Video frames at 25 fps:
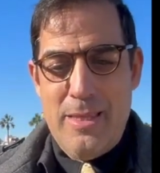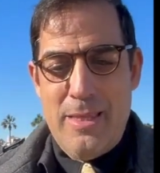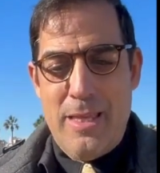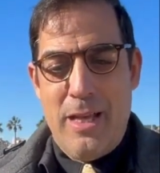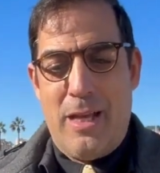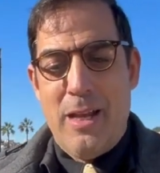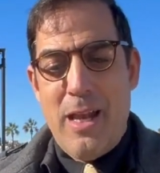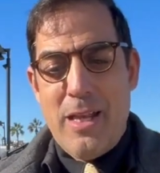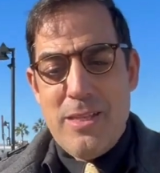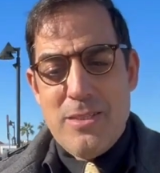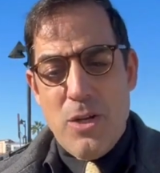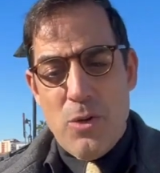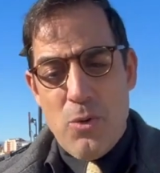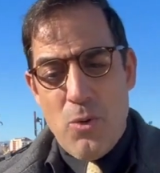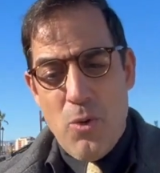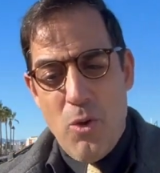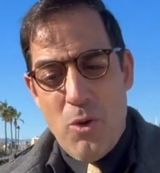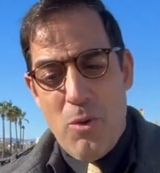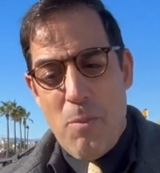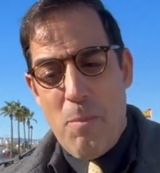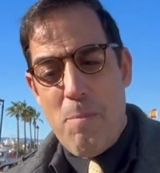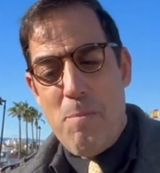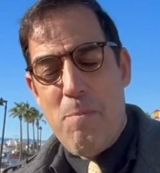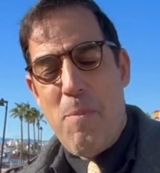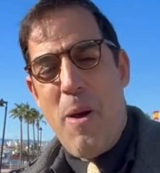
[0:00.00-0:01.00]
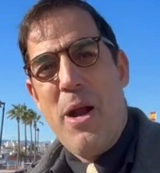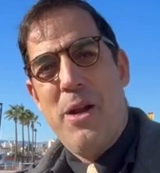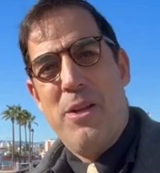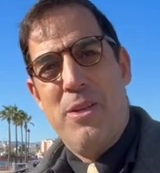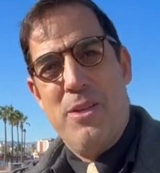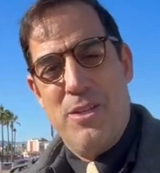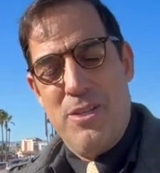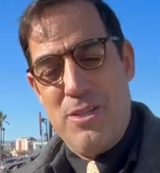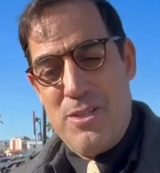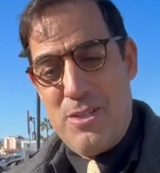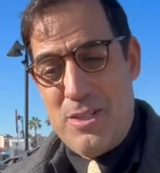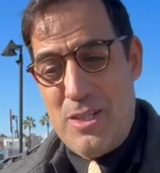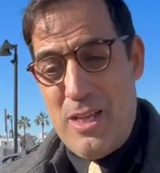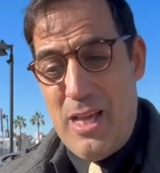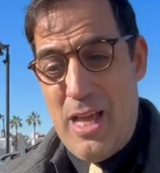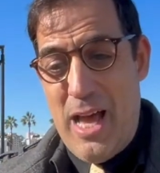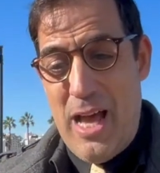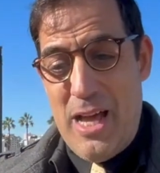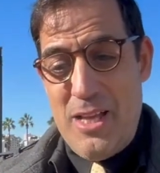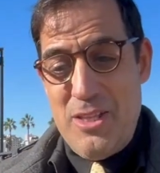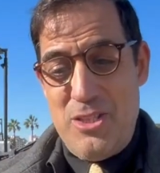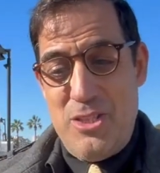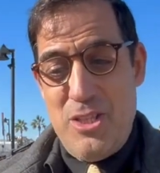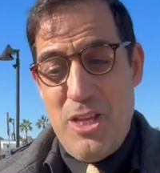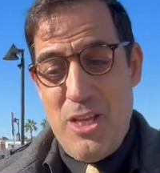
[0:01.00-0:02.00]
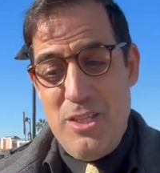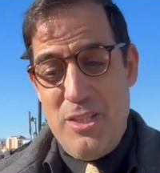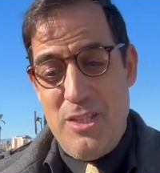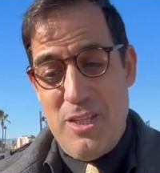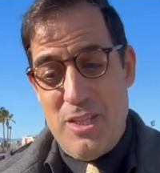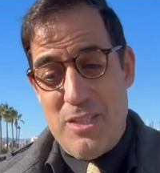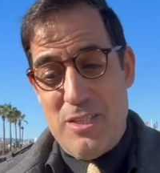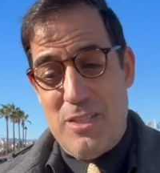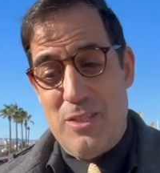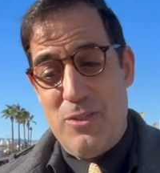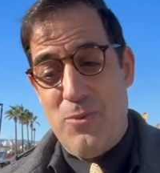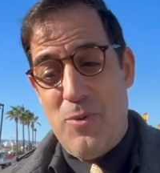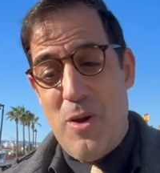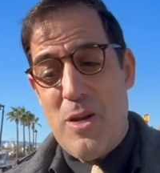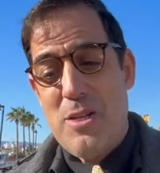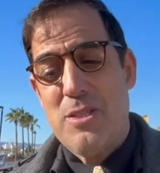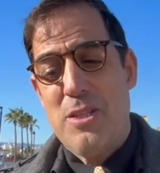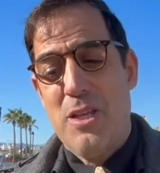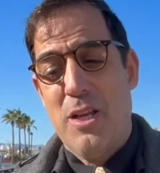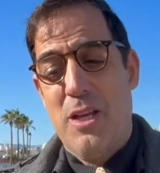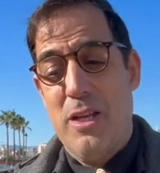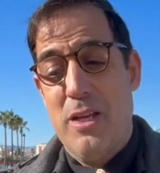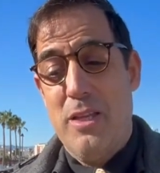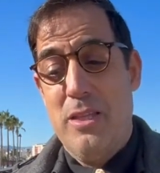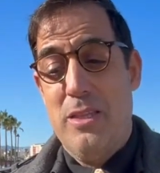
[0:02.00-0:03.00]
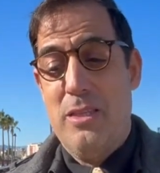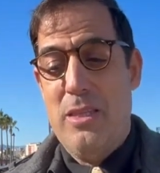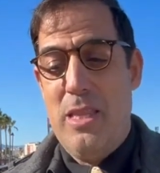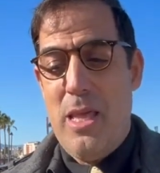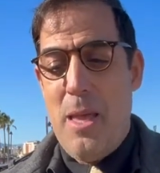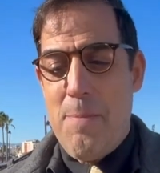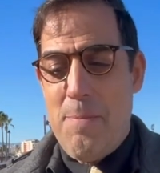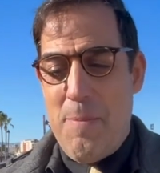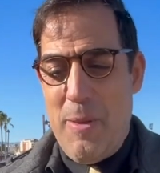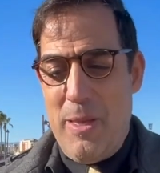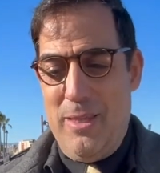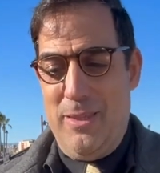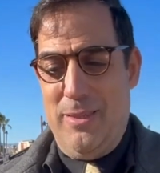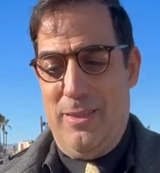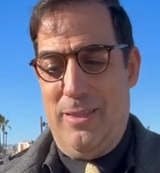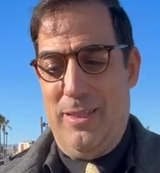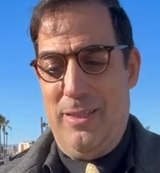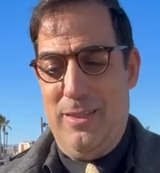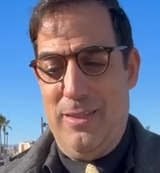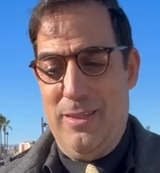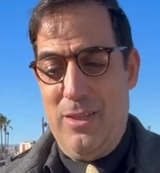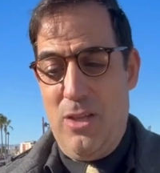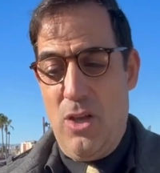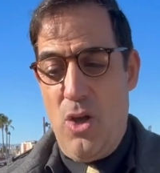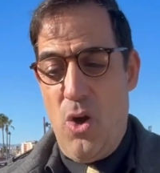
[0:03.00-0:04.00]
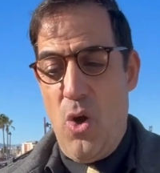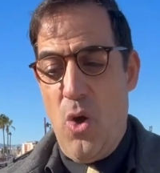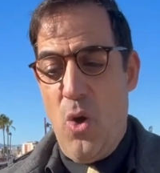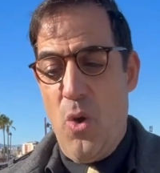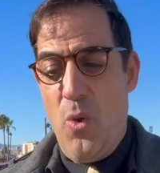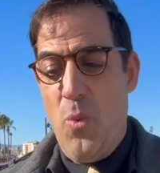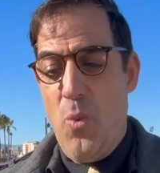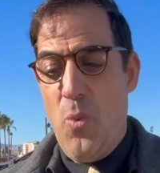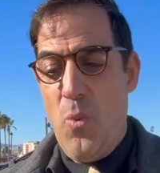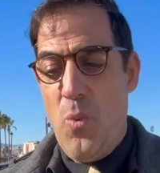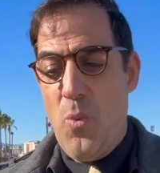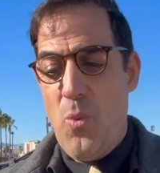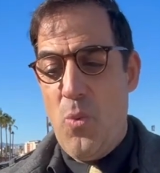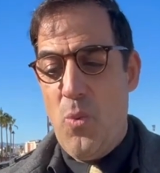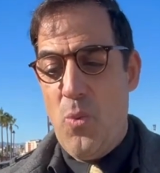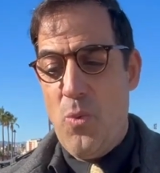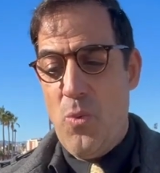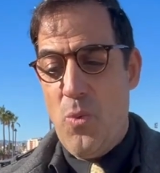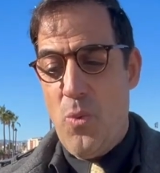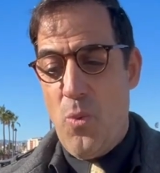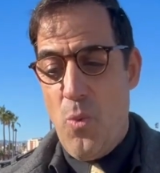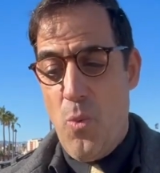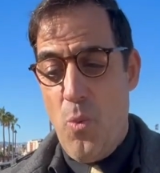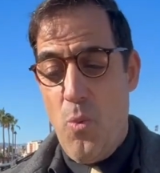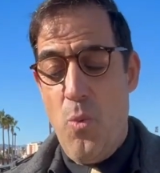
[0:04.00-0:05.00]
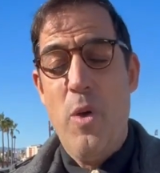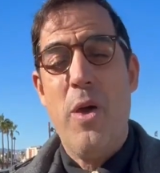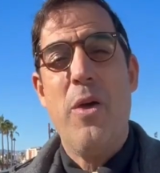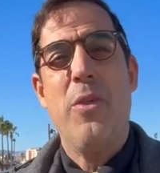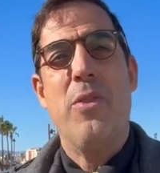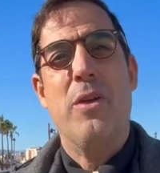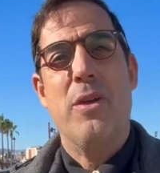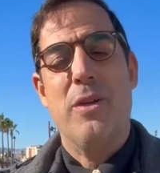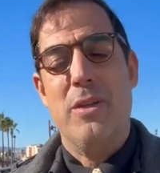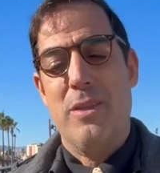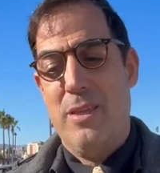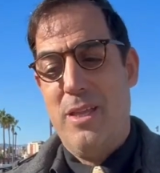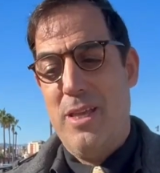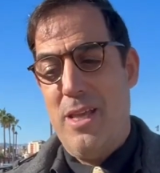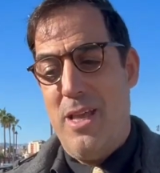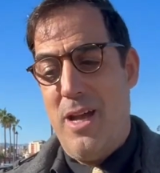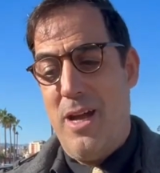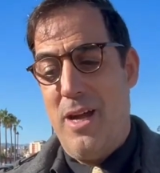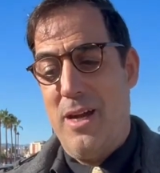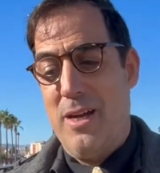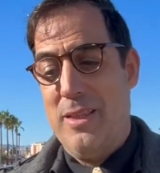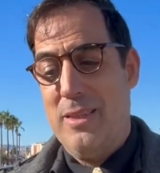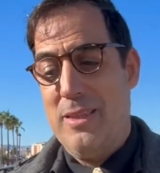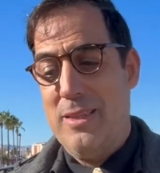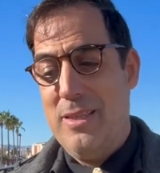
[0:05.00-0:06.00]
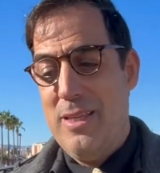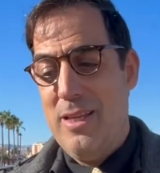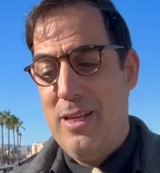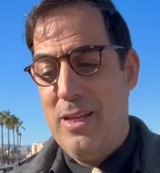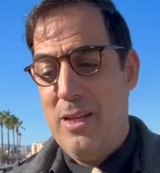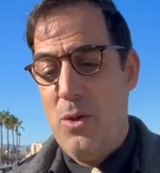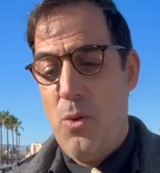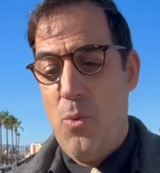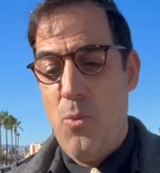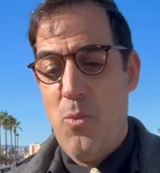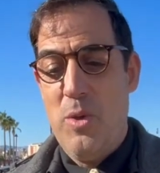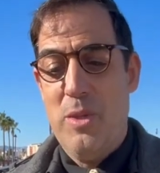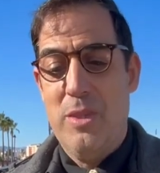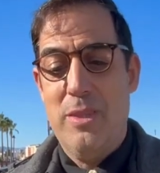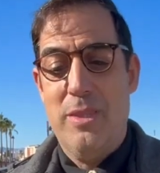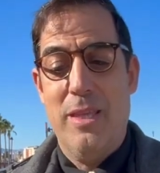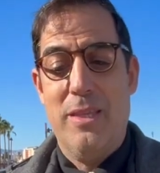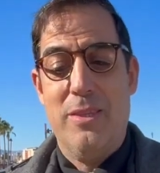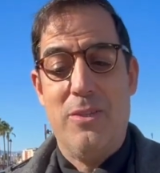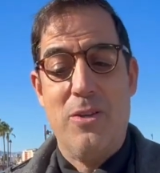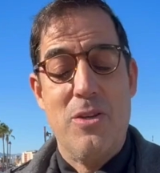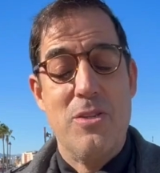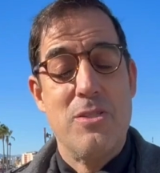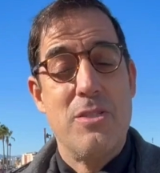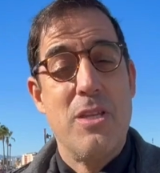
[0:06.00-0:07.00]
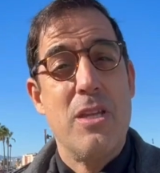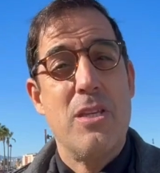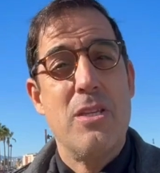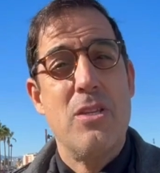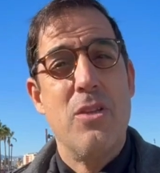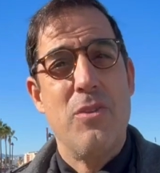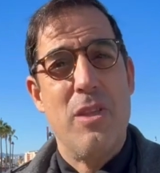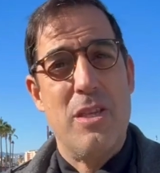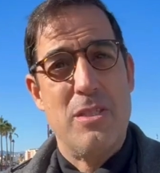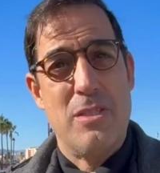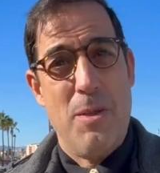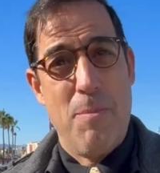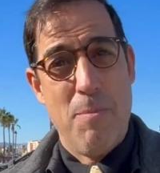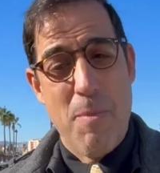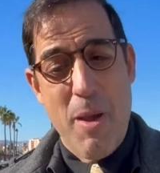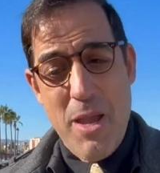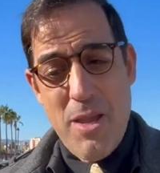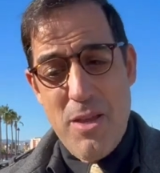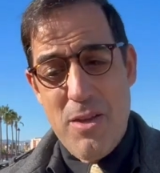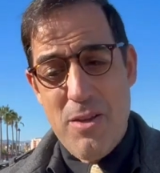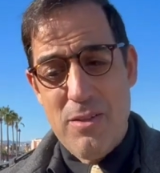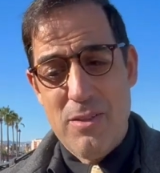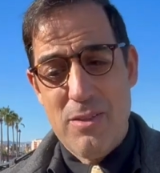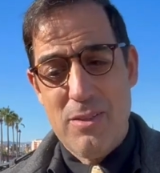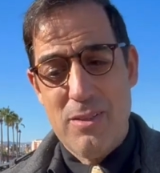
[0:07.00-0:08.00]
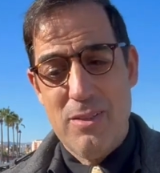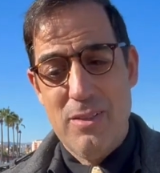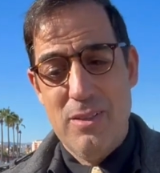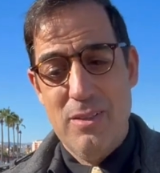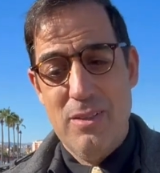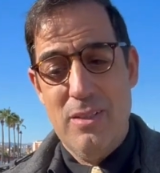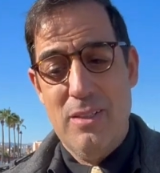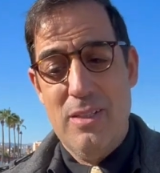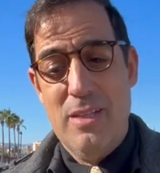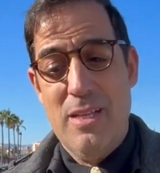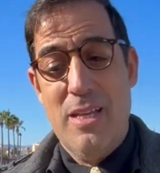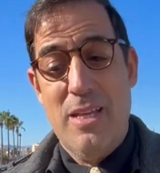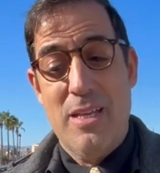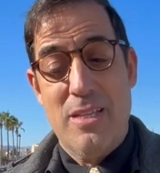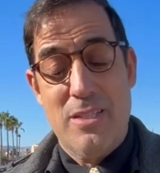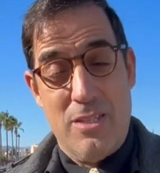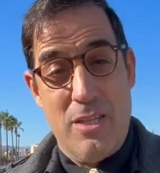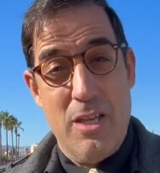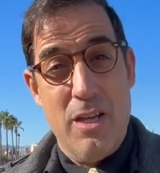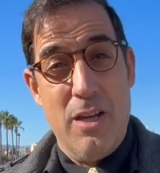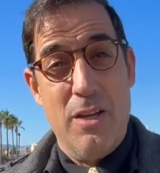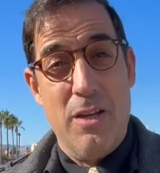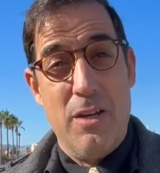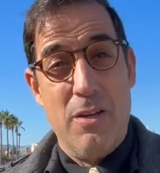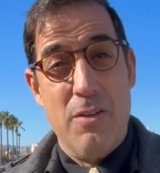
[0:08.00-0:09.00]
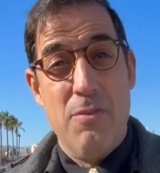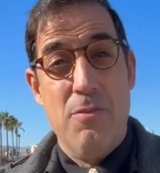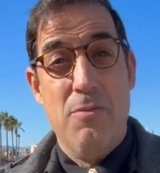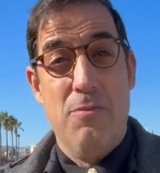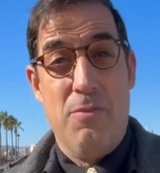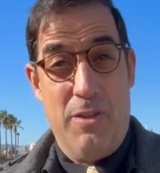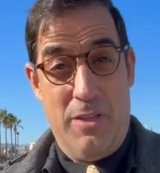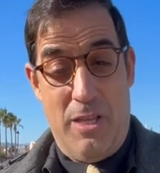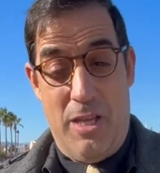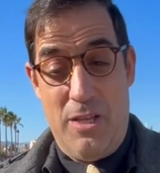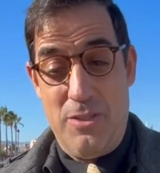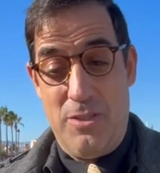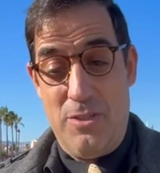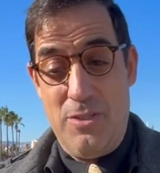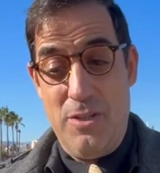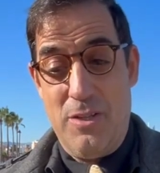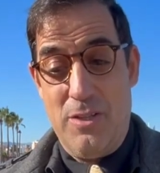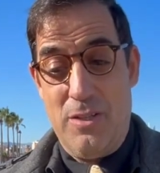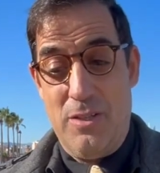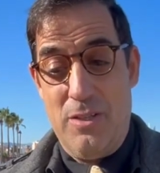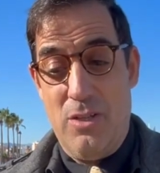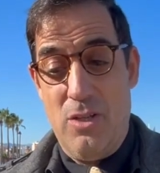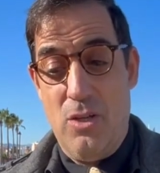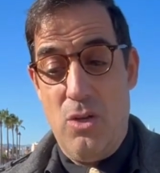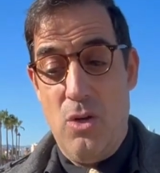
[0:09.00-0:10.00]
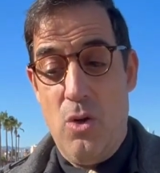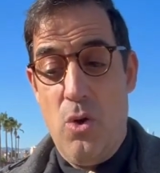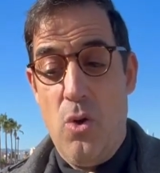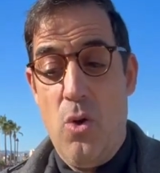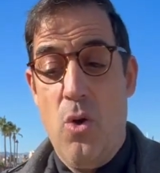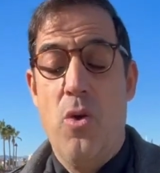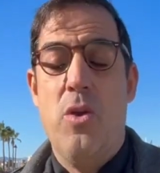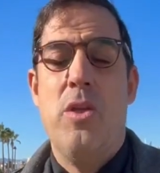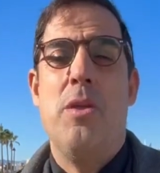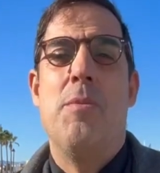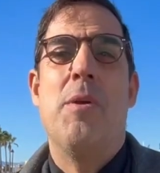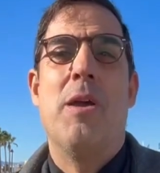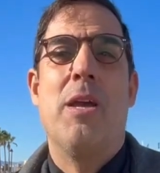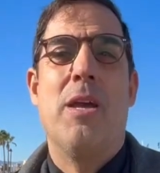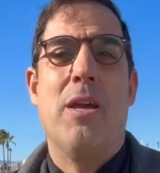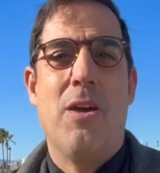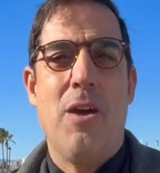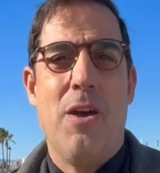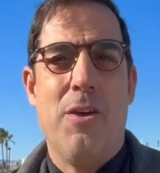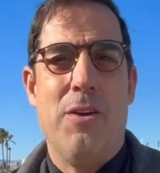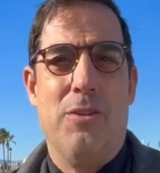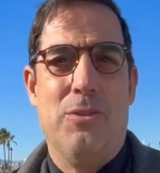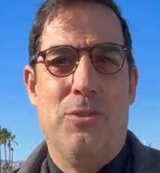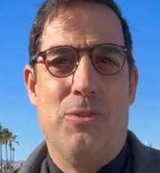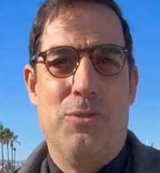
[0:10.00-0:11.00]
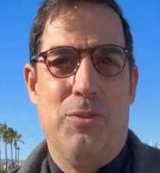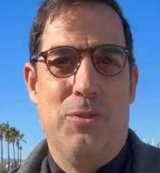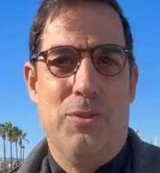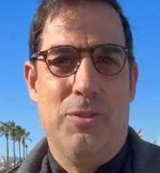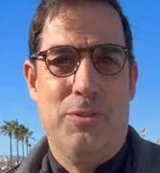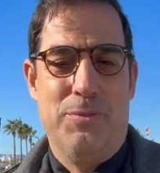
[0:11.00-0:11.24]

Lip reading: The client's role varies and changes drastically depending on whether they are dealing with the transaction as a buyer, seller, financier, or even guarantor.